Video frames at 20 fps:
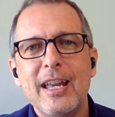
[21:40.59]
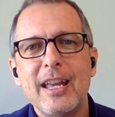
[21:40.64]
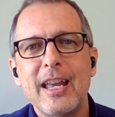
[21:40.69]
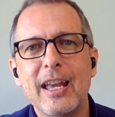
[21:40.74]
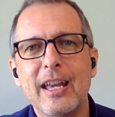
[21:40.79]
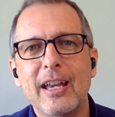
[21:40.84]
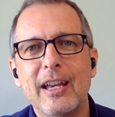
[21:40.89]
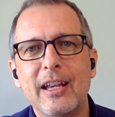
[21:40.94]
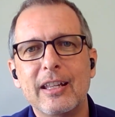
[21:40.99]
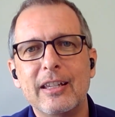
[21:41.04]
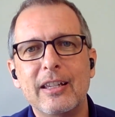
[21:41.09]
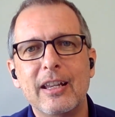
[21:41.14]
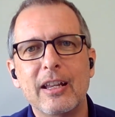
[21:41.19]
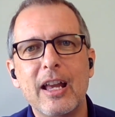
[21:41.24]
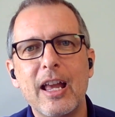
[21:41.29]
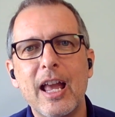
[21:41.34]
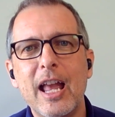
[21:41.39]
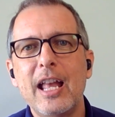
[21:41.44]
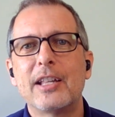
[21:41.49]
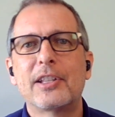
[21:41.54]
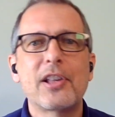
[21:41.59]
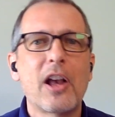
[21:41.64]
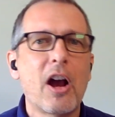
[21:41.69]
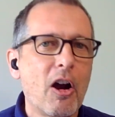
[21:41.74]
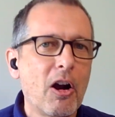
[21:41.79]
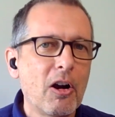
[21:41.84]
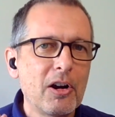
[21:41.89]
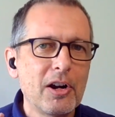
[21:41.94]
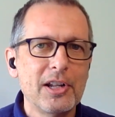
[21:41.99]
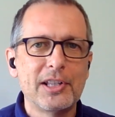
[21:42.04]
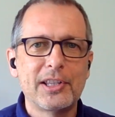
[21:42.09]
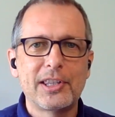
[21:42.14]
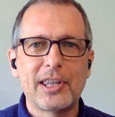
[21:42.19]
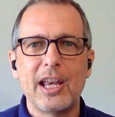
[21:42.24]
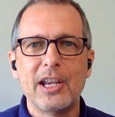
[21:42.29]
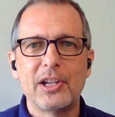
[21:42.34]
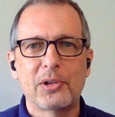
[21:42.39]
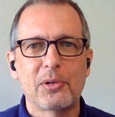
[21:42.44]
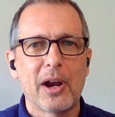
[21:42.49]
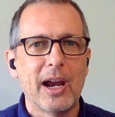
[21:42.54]
And as hard as
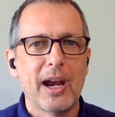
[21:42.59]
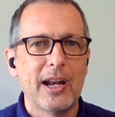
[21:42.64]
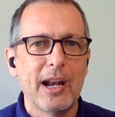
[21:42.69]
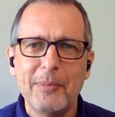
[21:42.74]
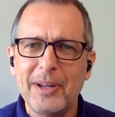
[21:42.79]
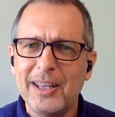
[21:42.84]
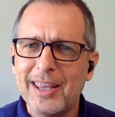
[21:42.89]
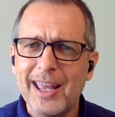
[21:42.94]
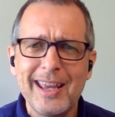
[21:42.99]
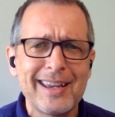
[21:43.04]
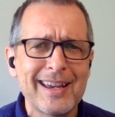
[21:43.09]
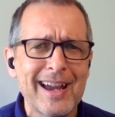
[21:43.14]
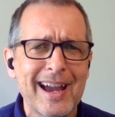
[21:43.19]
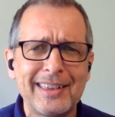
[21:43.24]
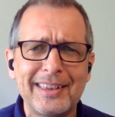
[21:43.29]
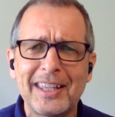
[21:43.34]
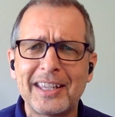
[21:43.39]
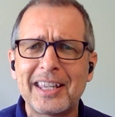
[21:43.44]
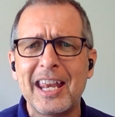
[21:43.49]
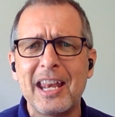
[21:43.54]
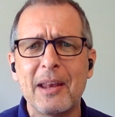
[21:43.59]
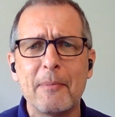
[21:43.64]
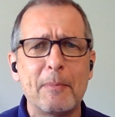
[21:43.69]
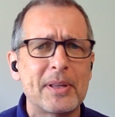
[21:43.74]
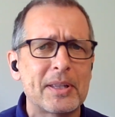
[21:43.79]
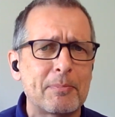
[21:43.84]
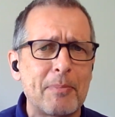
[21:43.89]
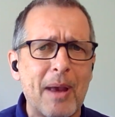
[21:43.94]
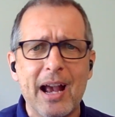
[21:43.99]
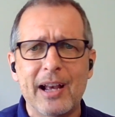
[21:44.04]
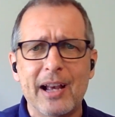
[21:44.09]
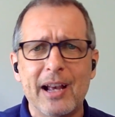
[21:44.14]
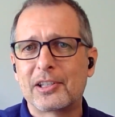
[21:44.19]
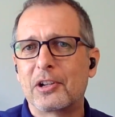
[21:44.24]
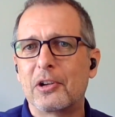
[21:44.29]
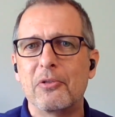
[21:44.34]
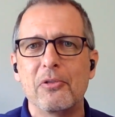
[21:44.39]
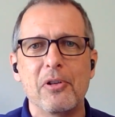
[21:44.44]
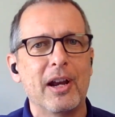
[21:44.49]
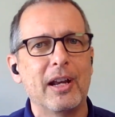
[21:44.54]
they tried, I mean, they got the campus
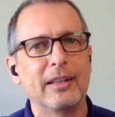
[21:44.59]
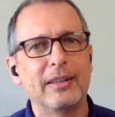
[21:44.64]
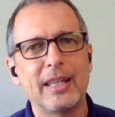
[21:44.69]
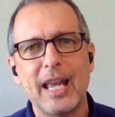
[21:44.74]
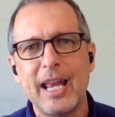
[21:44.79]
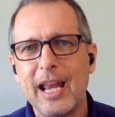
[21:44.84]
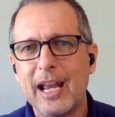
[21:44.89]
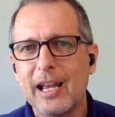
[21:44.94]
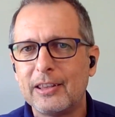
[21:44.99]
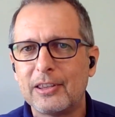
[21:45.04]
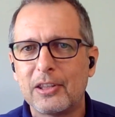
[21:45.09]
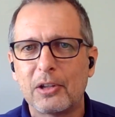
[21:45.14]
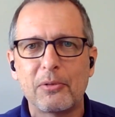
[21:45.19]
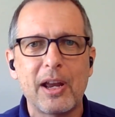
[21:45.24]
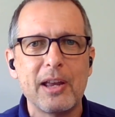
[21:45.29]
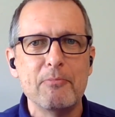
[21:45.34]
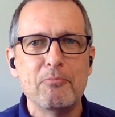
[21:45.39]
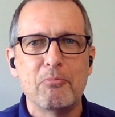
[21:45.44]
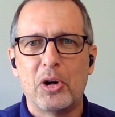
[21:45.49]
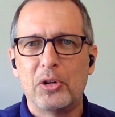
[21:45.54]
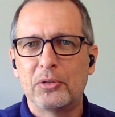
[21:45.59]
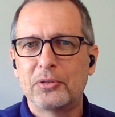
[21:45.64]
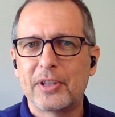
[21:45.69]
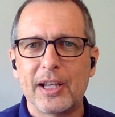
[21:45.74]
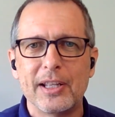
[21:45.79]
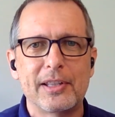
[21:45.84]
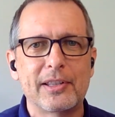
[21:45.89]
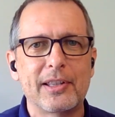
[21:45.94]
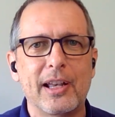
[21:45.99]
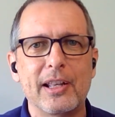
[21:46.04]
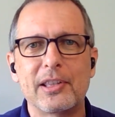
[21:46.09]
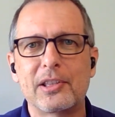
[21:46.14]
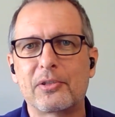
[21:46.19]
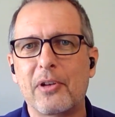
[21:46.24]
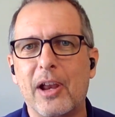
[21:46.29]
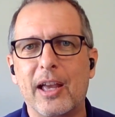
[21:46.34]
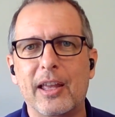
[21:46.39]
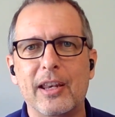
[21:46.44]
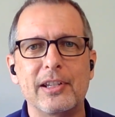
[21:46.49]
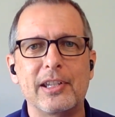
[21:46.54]
pastor right. They had the right multi-site
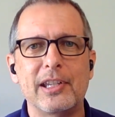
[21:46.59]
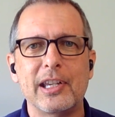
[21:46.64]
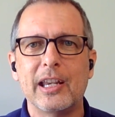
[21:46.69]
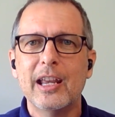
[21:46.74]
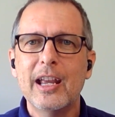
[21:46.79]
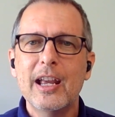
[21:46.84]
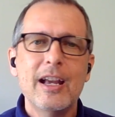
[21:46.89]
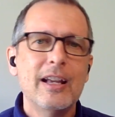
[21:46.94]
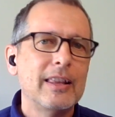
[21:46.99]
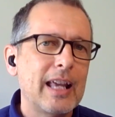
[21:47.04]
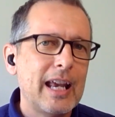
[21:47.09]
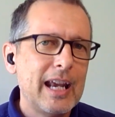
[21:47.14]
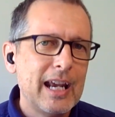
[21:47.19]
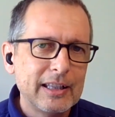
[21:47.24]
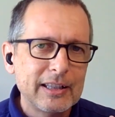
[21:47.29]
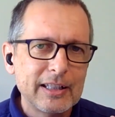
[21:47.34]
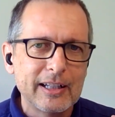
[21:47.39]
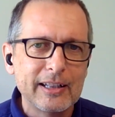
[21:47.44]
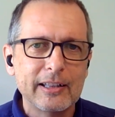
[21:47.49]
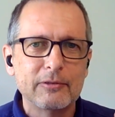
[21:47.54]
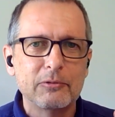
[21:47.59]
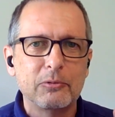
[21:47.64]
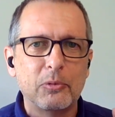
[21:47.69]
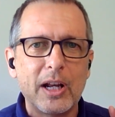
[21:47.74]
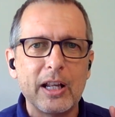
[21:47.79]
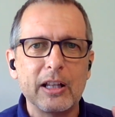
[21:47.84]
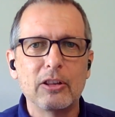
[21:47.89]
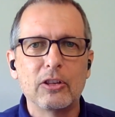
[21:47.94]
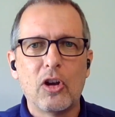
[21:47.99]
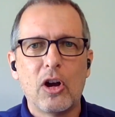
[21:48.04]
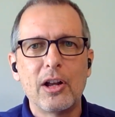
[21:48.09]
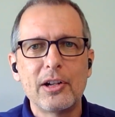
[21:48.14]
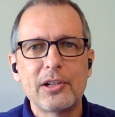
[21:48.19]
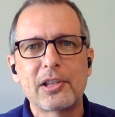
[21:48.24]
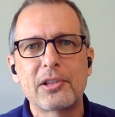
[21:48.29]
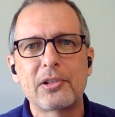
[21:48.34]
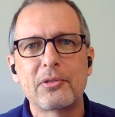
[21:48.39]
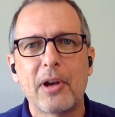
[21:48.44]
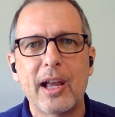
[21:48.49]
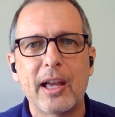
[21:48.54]
strategy. They had the right launch
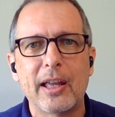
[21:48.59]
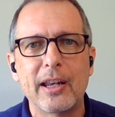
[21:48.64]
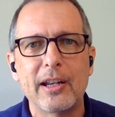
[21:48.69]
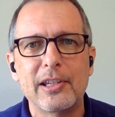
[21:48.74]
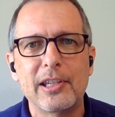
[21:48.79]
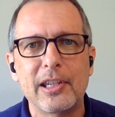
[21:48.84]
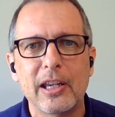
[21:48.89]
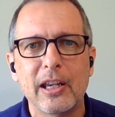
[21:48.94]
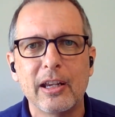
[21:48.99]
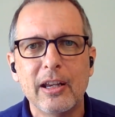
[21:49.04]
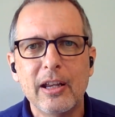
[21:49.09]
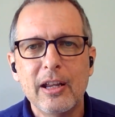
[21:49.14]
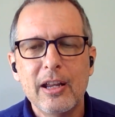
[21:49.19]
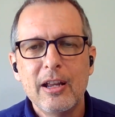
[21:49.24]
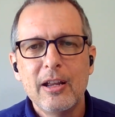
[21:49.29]
strategy.